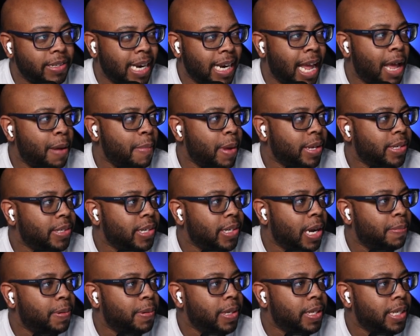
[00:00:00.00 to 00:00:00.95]
And I'll make
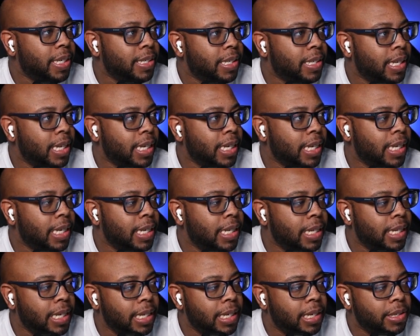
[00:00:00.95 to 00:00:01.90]
sure I put this link
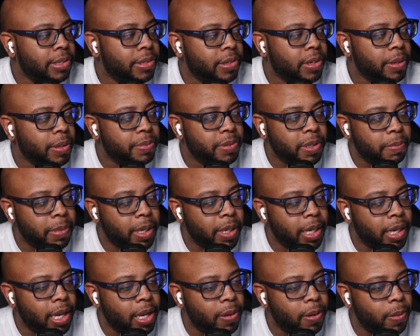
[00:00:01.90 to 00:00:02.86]
in the description
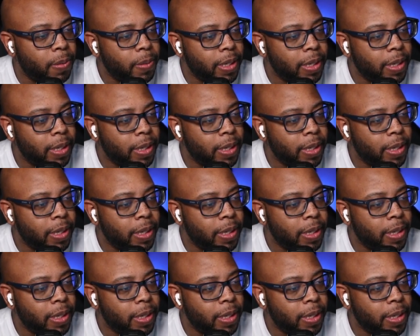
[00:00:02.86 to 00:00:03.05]
below.